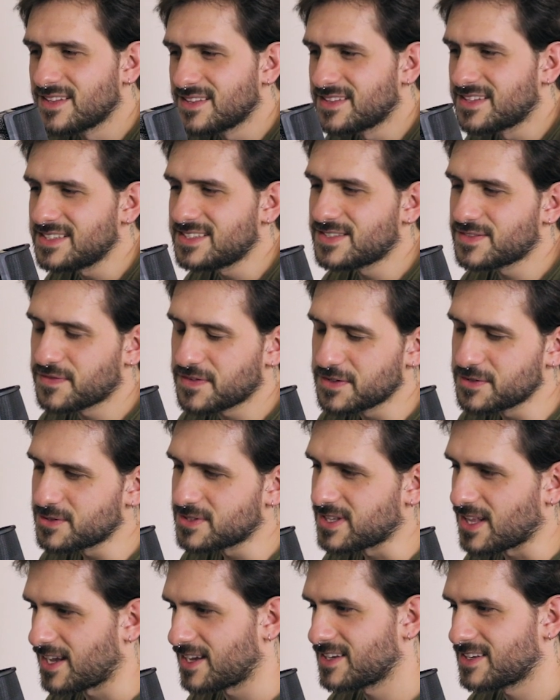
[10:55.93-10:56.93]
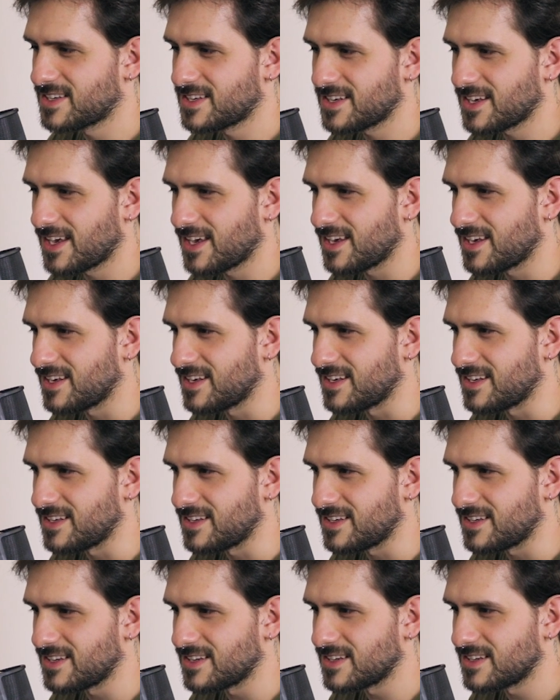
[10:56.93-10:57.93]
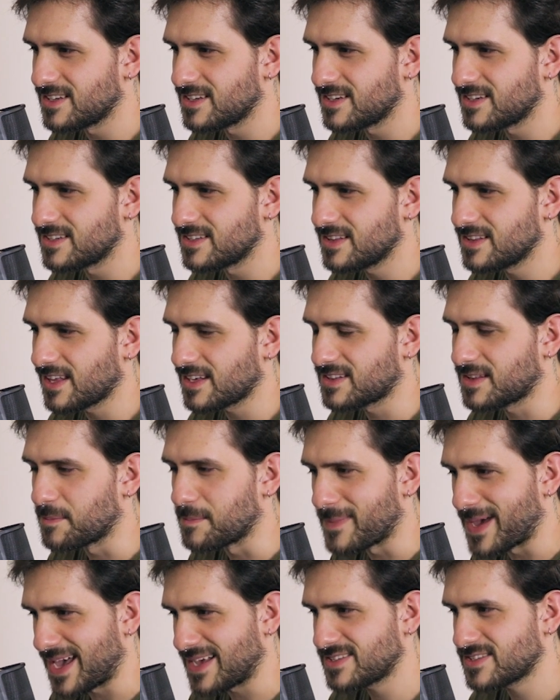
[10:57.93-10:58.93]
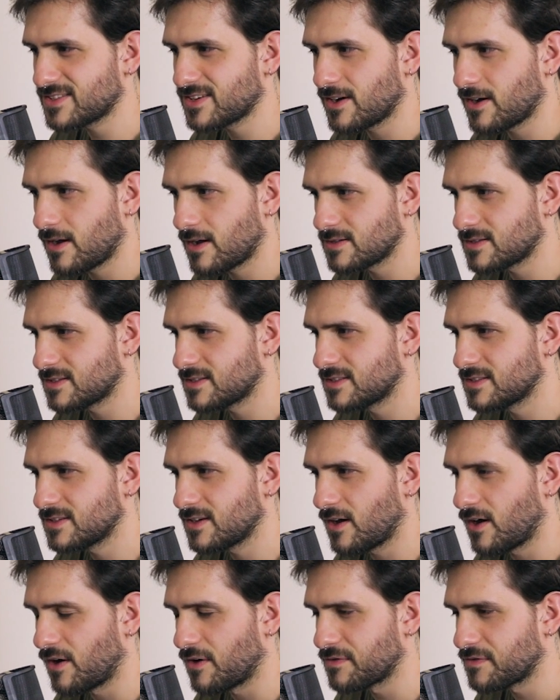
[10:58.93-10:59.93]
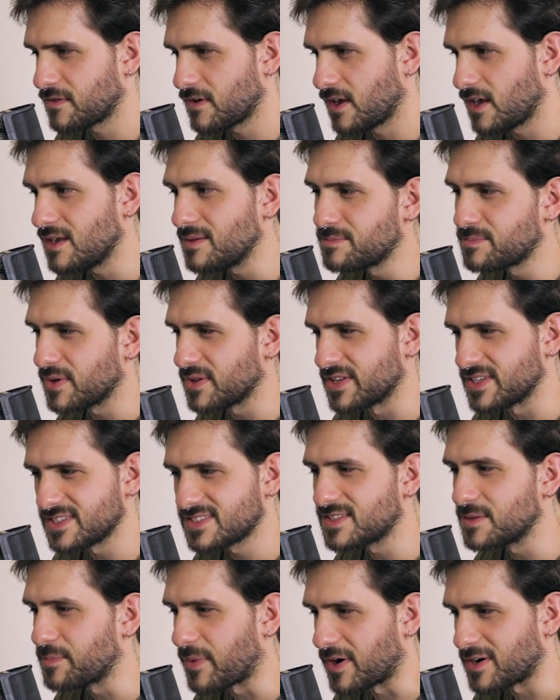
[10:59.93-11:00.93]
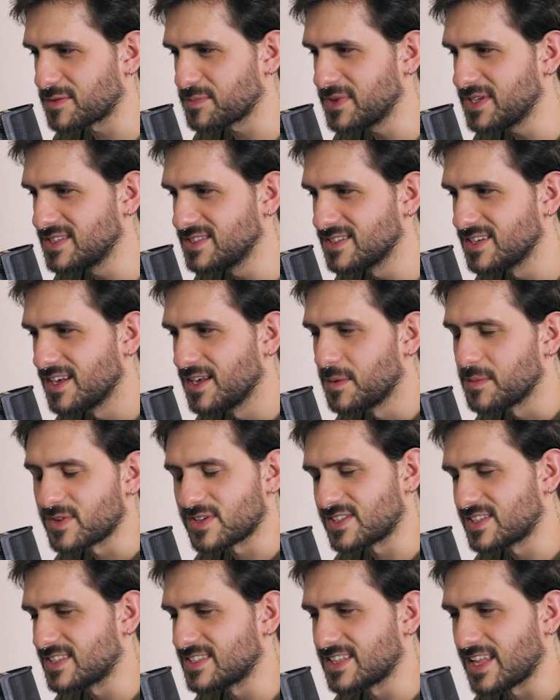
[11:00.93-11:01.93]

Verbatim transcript: This feels like a like the mascot of a police department because it's